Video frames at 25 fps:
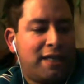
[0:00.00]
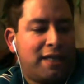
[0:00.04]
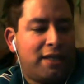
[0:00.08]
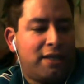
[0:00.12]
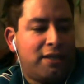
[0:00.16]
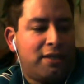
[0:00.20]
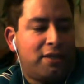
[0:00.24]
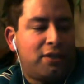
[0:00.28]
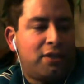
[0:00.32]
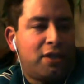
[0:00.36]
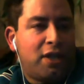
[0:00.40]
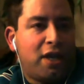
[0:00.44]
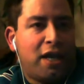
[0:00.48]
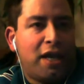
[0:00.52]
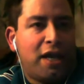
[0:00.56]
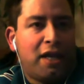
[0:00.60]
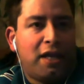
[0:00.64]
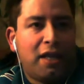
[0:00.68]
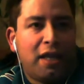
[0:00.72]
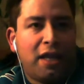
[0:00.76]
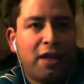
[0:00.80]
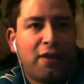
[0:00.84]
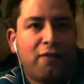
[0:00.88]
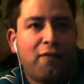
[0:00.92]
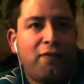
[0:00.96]
saw at
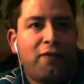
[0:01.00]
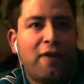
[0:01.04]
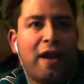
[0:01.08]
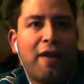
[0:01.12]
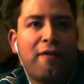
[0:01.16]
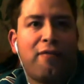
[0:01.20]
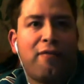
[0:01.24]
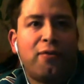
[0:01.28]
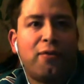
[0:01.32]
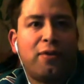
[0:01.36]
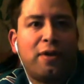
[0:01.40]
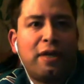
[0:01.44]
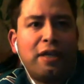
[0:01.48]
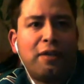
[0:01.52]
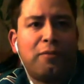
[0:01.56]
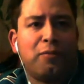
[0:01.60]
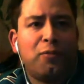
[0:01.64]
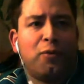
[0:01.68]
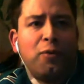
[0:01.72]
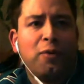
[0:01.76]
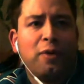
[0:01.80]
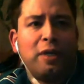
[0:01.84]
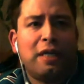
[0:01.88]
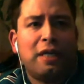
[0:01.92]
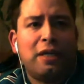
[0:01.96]
like 5:30 in the
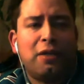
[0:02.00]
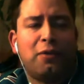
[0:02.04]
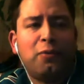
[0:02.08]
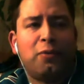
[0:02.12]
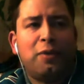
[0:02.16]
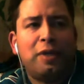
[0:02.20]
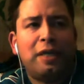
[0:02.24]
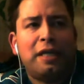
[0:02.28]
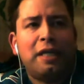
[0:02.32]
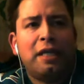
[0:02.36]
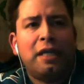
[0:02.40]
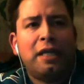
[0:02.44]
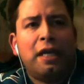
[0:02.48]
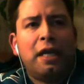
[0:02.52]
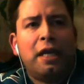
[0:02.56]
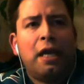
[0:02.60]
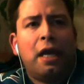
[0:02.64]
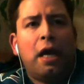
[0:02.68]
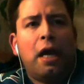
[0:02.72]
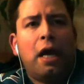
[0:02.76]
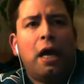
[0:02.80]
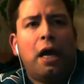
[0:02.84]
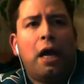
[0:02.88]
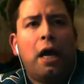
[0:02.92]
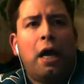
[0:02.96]
morning and went,
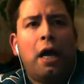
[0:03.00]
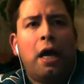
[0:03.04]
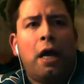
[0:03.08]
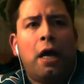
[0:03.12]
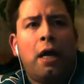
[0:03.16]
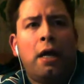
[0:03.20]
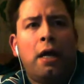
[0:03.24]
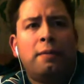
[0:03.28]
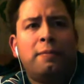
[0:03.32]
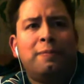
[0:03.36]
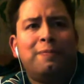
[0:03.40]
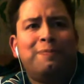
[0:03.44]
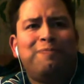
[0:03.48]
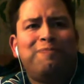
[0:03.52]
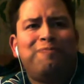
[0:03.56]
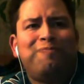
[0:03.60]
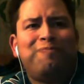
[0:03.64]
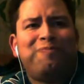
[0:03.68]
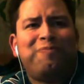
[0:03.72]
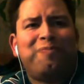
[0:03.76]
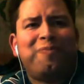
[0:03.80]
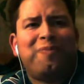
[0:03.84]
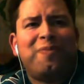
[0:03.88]
um,